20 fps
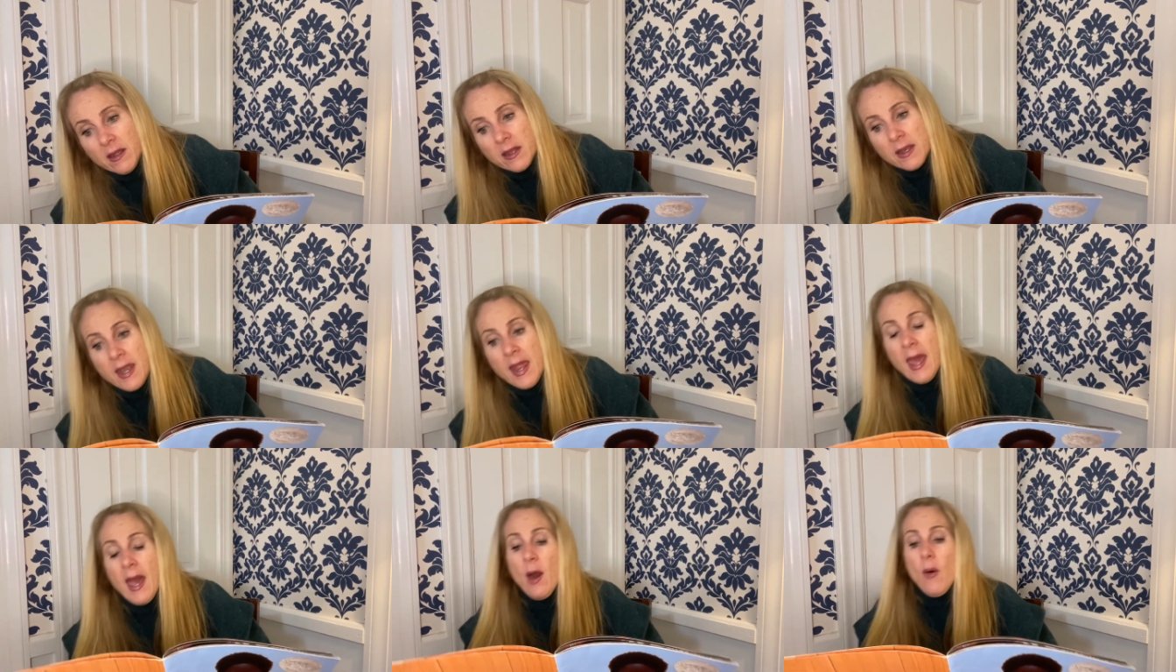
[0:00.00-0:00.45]

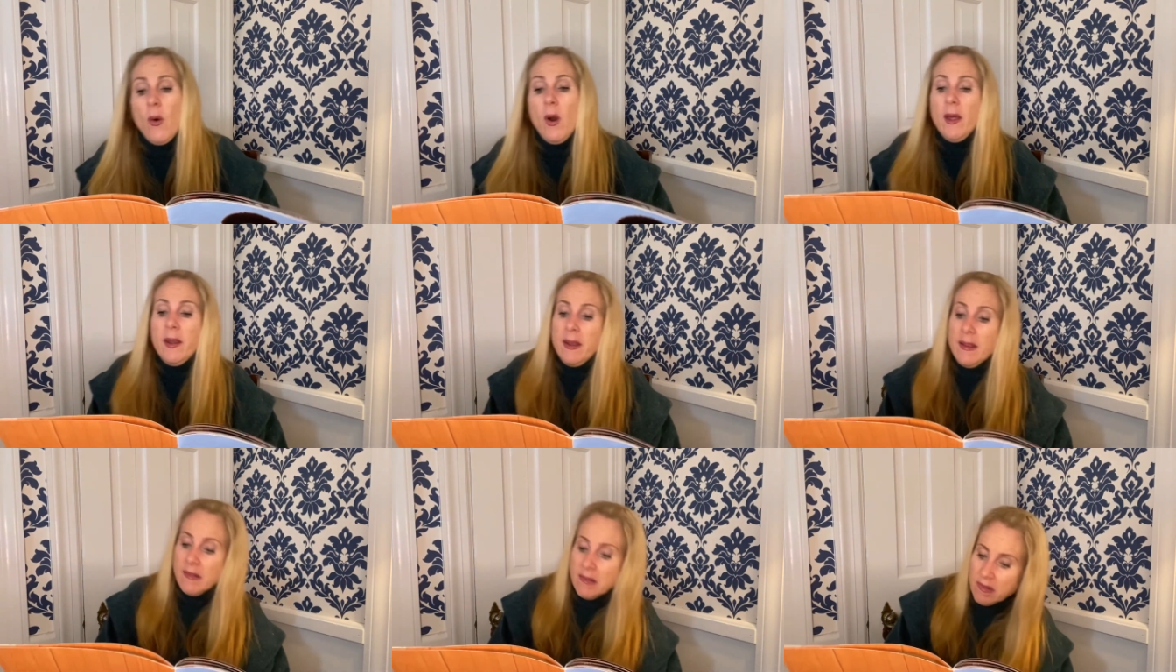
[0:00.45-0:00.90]
now
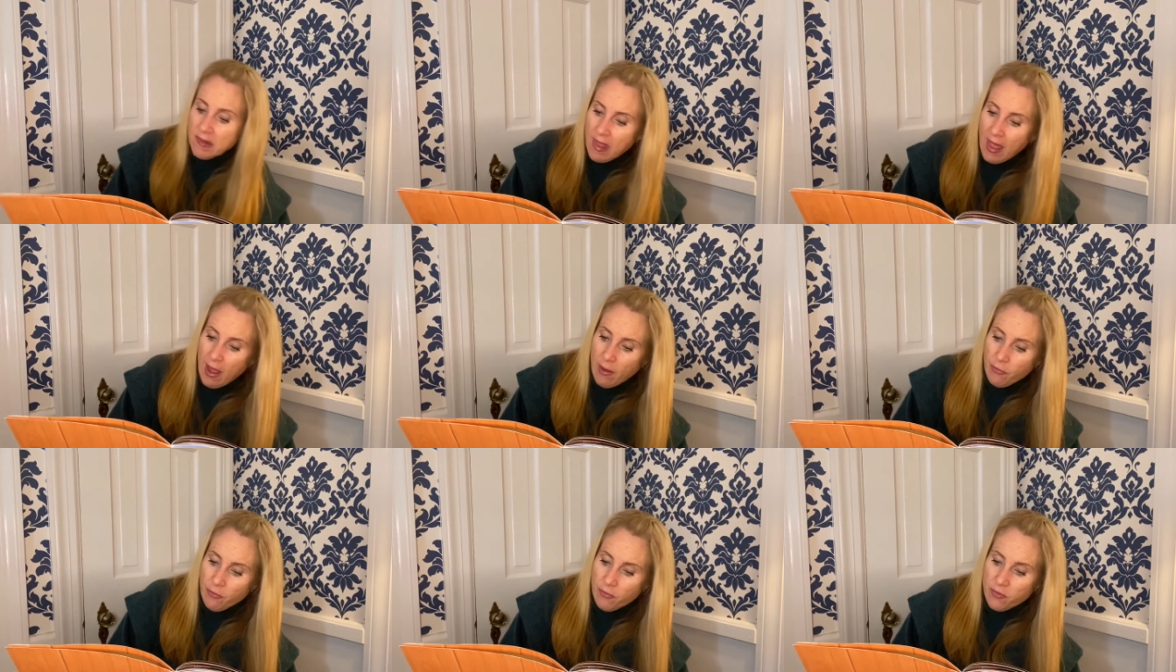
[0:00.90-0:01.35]
on his
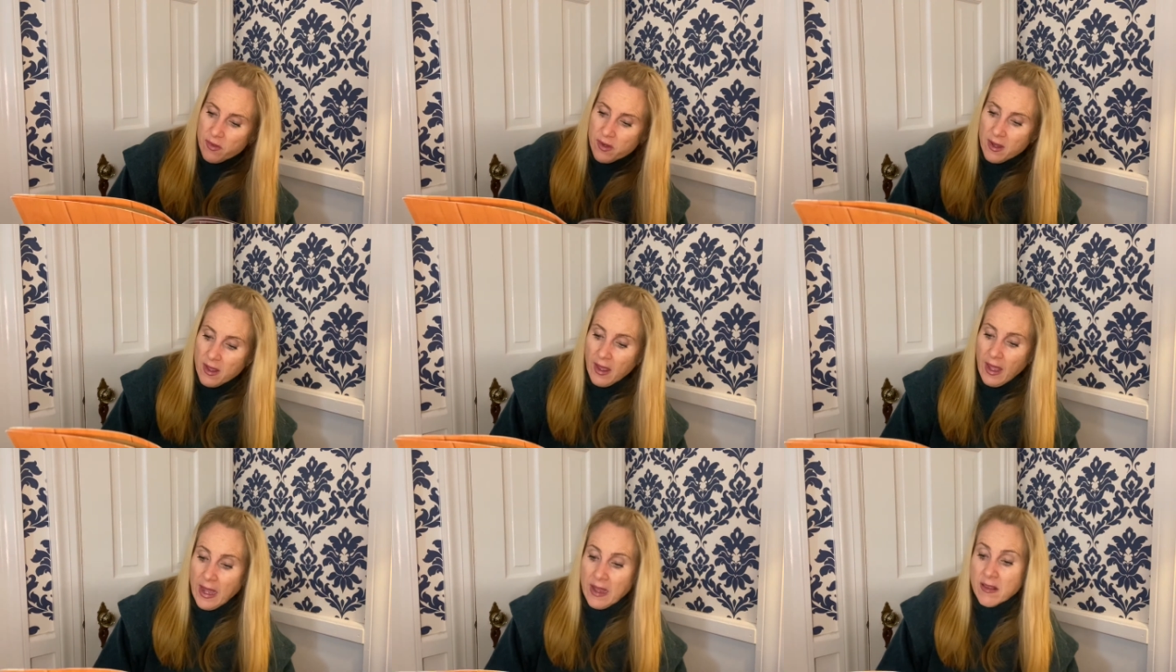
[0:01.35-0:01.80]
left,
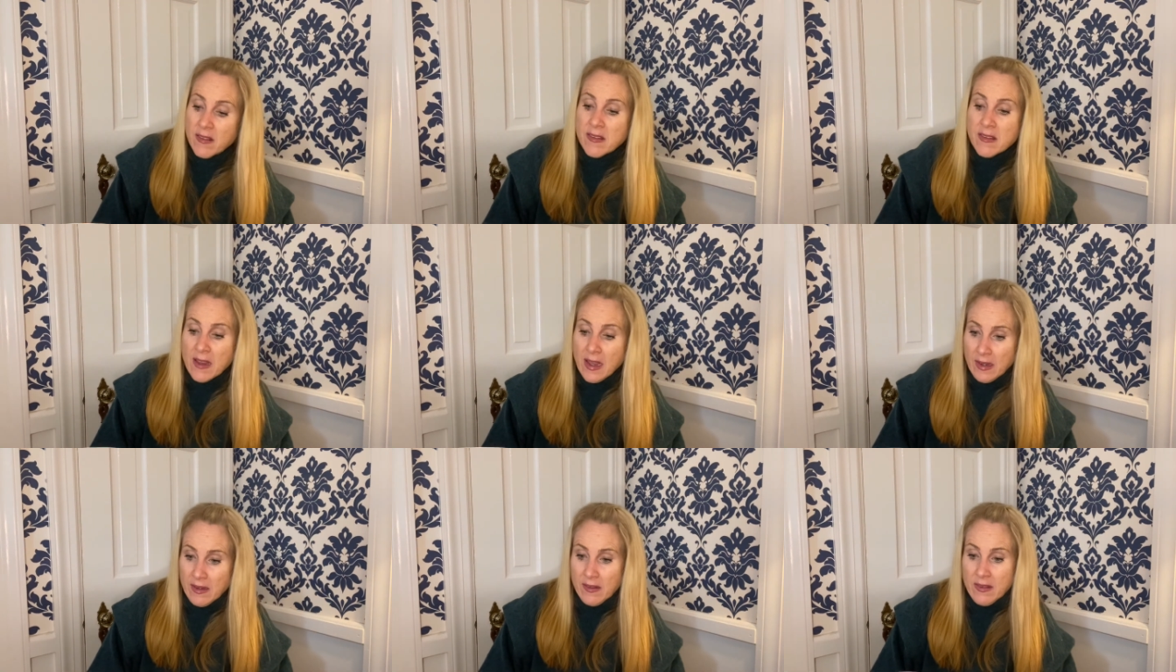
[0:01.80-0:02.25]
and
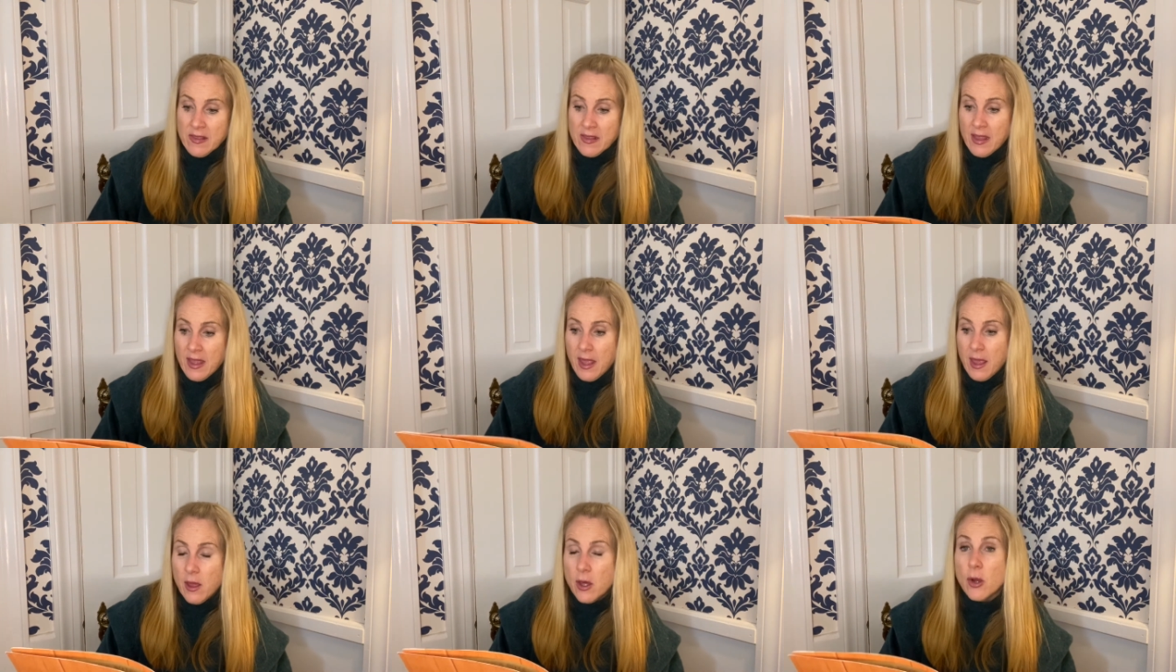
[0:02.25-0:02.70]

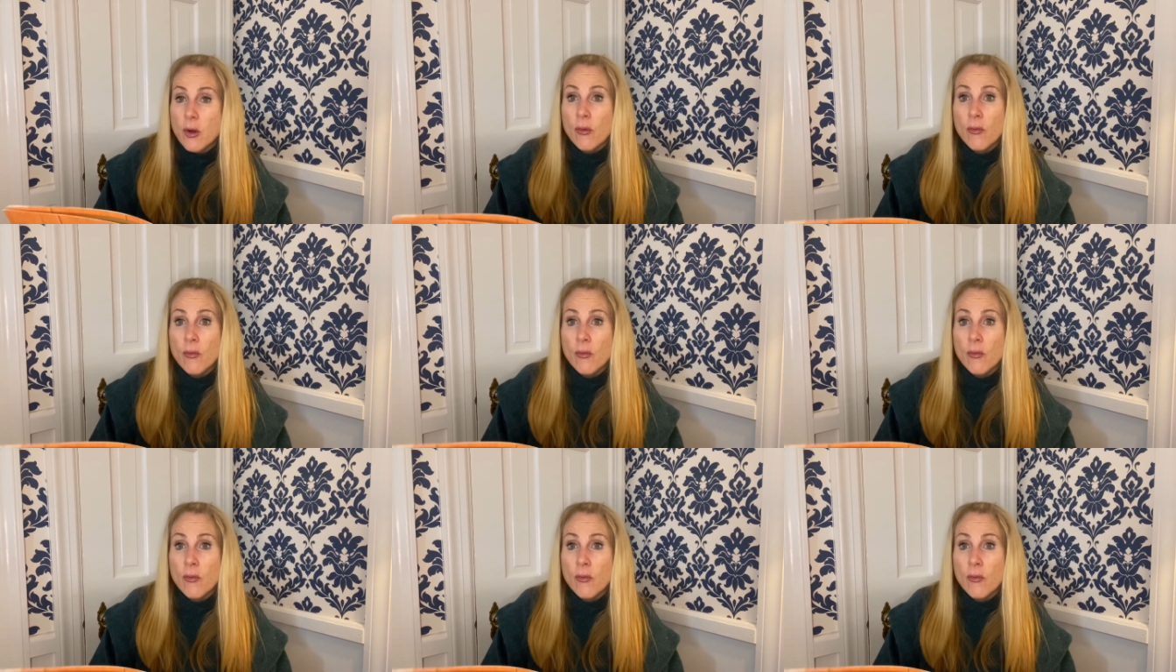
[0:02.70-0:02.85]
suddenly,